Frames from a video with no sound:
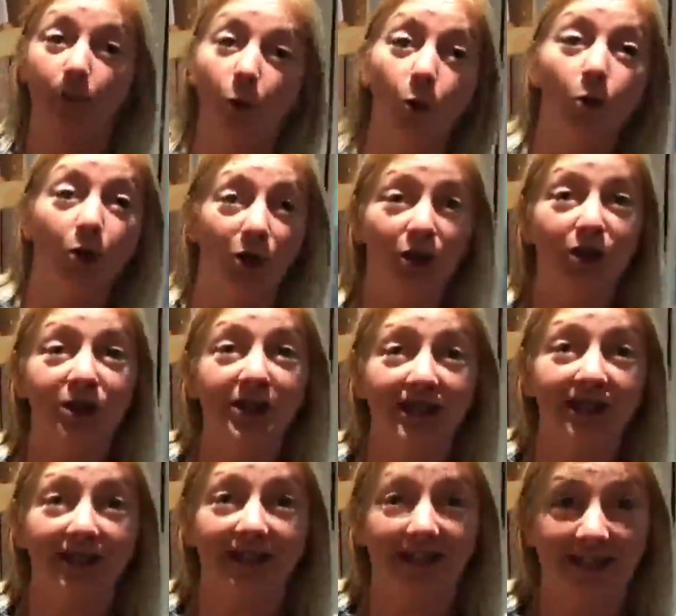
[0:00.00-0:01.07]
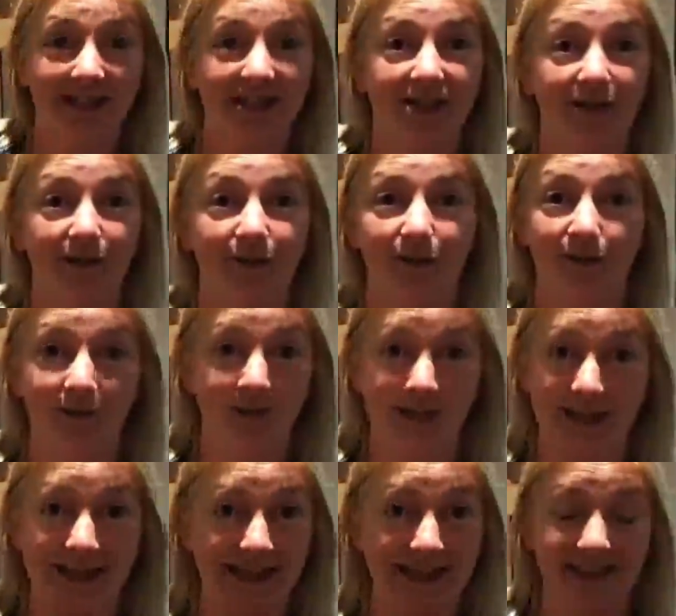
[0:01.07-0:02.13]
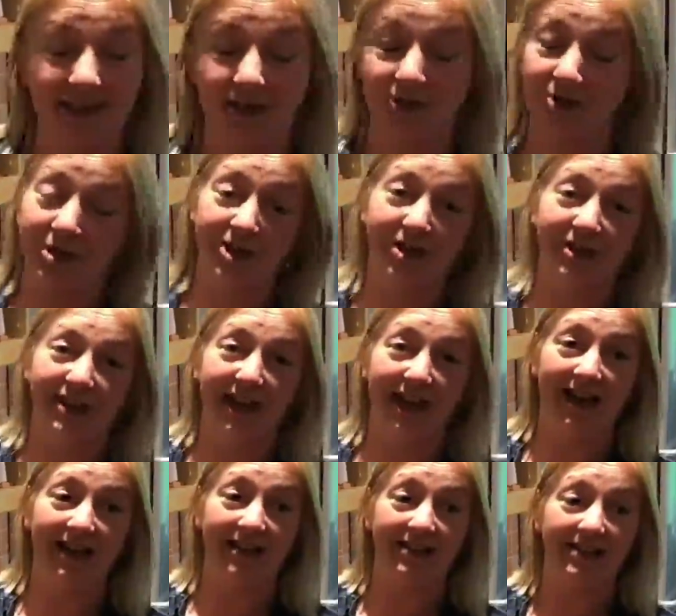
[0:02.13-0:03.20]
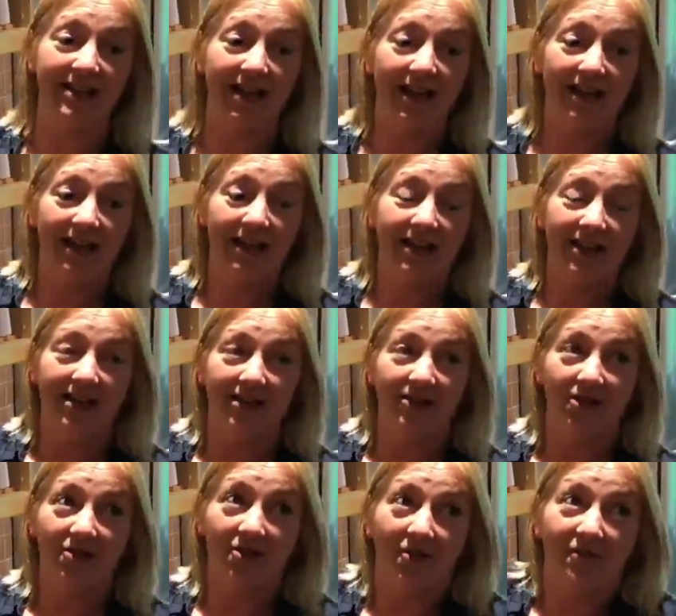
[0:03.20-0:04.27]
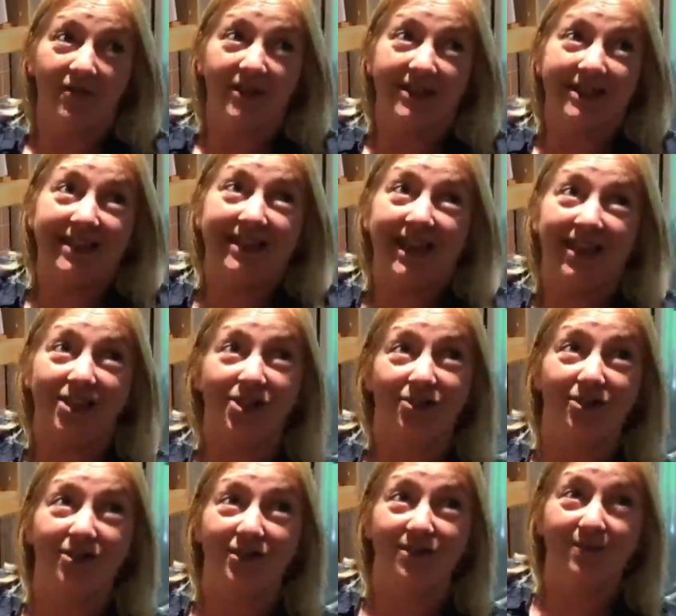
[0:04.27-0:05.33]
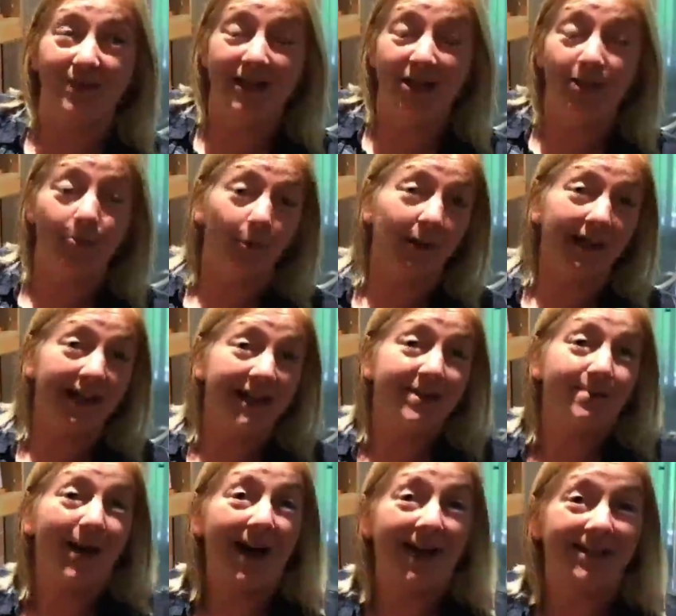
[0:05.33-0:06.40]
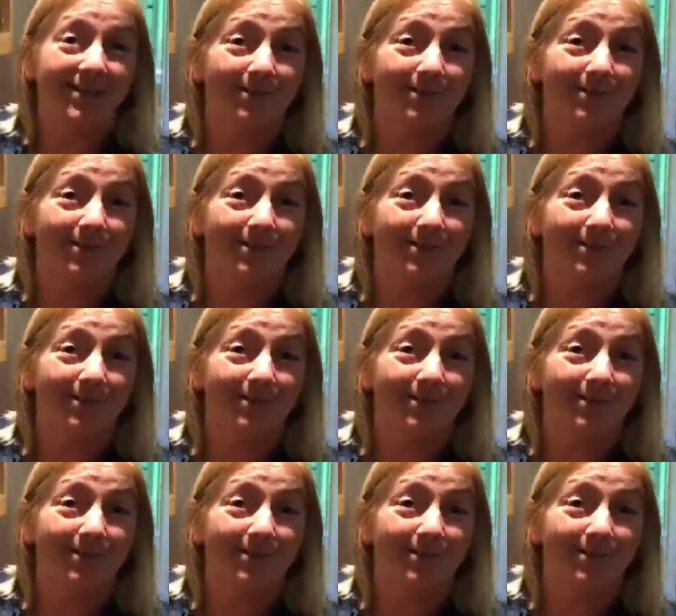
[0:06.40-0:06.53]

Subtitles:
more good into your daily nutrition, and conversely that should mean you want less bad,